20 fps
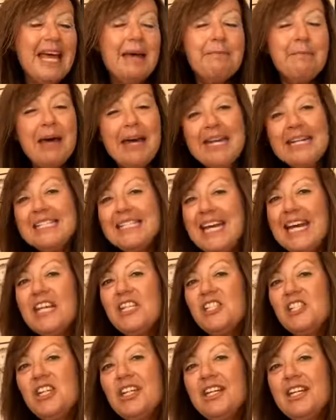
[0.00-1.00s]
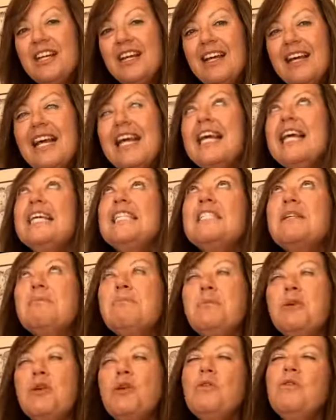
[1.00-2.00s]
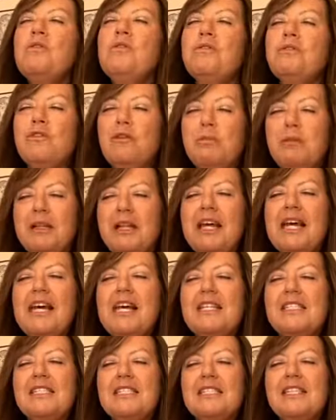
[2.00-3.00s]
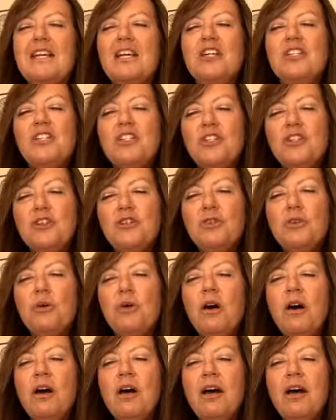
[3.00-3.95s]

Meditation is a beautiful place to